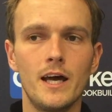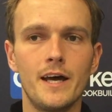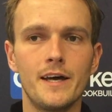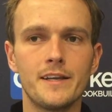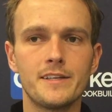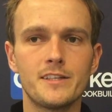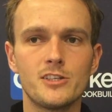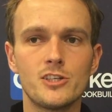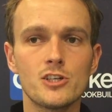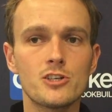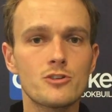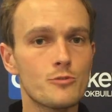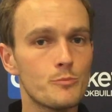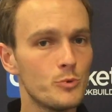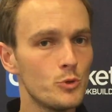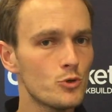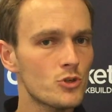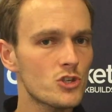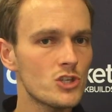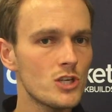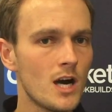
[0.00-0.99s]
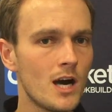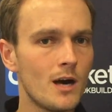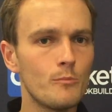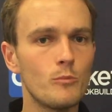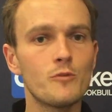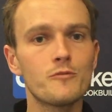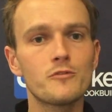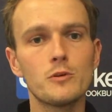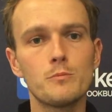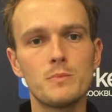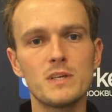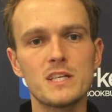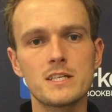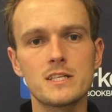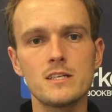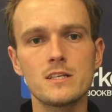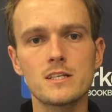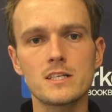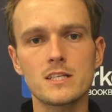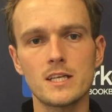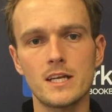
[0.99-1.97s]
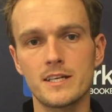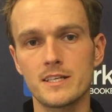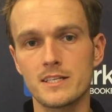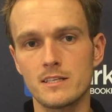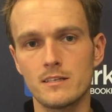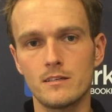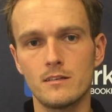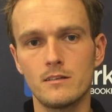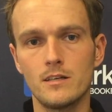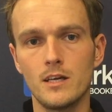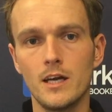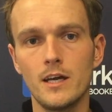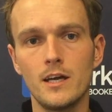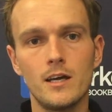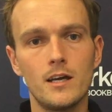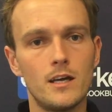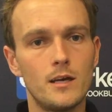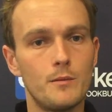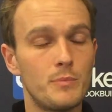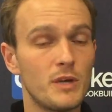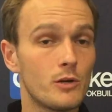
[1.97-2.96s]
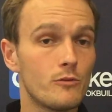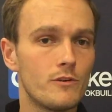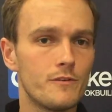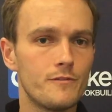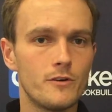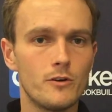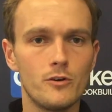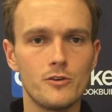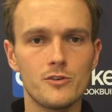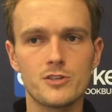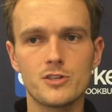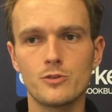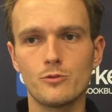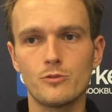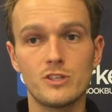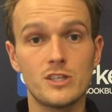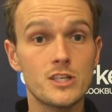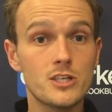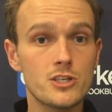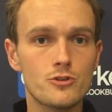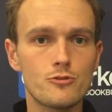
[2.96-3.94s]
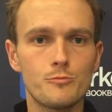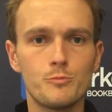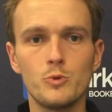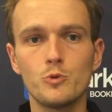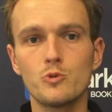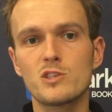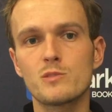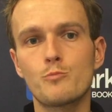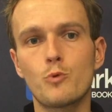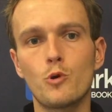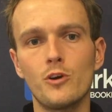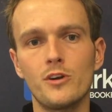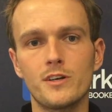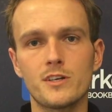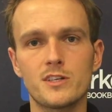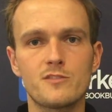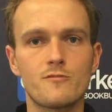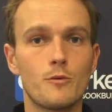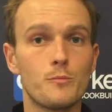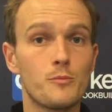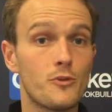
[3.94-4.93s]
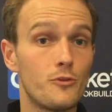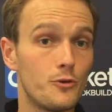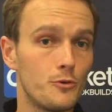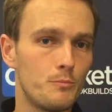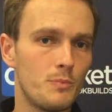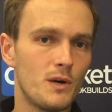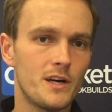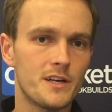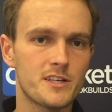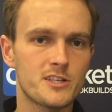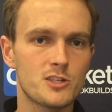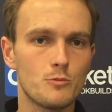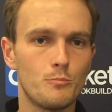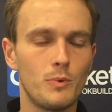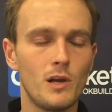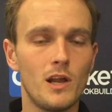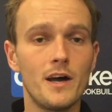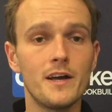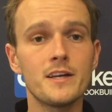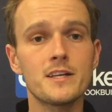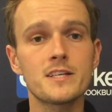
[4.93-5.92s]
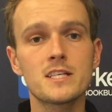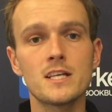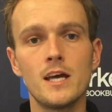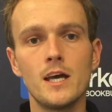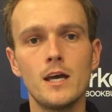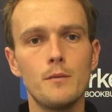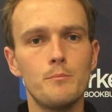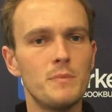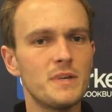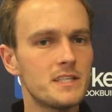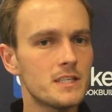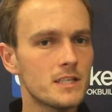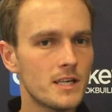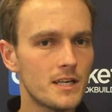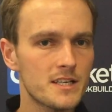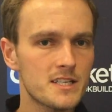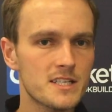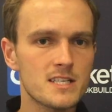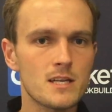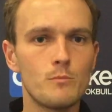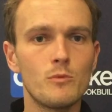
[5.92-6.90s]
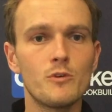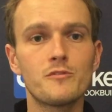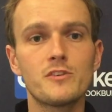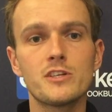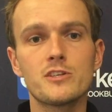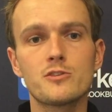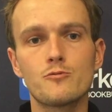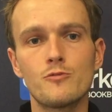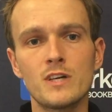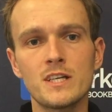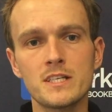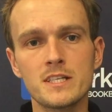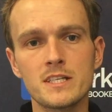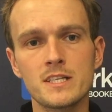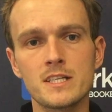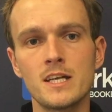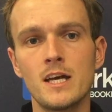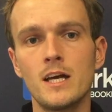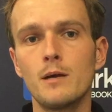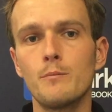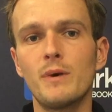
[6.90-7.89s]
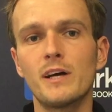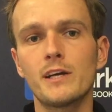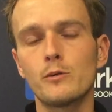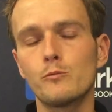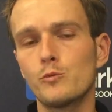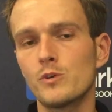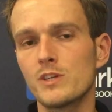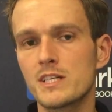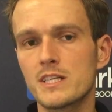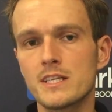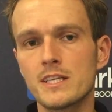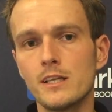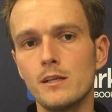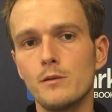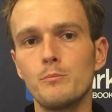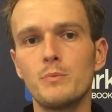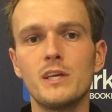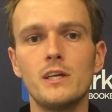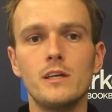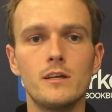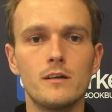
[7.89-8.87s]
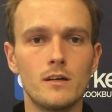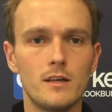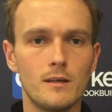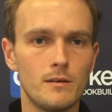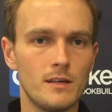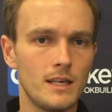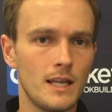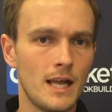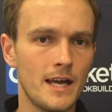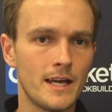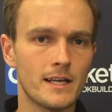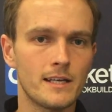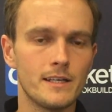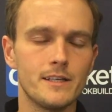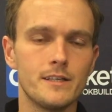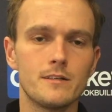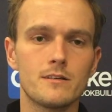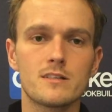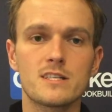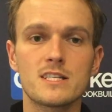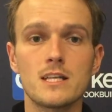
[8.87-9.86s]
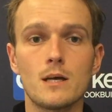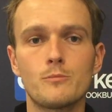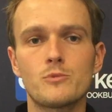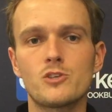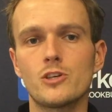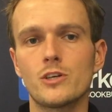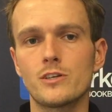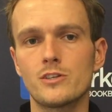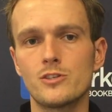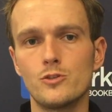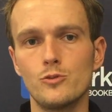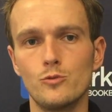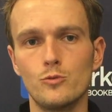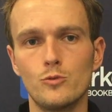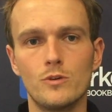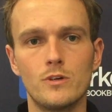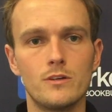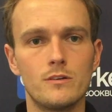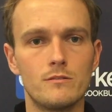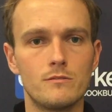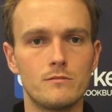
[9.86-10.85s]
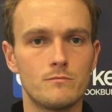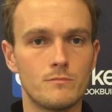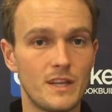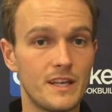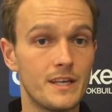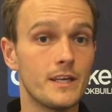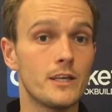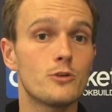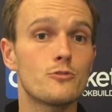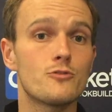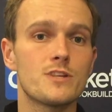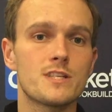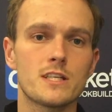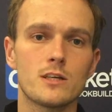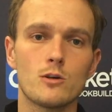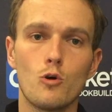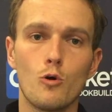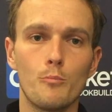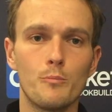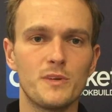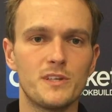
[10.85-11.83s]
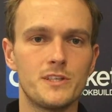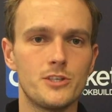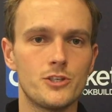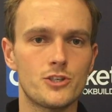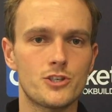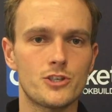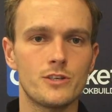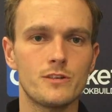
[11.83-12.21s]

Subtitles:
The distribution arm of the business, as the Big River also distributes products from third-party suppliers, mitigates some of these risks, but it will still be likely subject to an increasing competition.